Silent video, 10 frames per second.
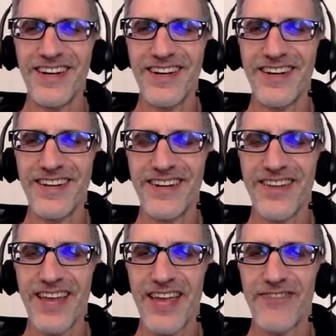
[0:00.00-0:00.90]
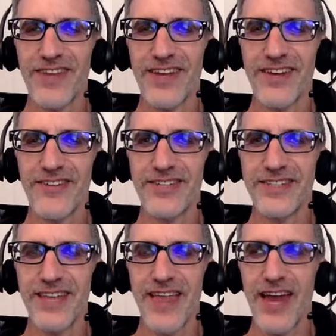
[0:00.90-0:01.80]
You know, that game
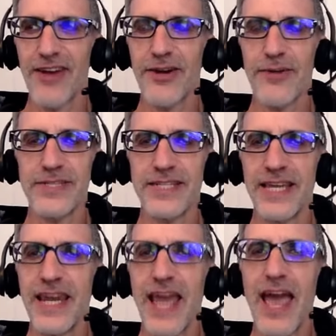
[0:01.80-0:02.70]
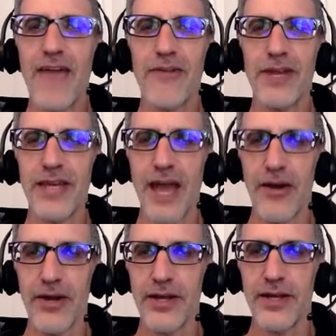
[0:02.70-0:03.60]
that under was never in
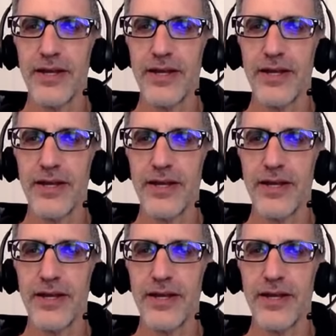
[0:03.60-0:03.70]
doubt.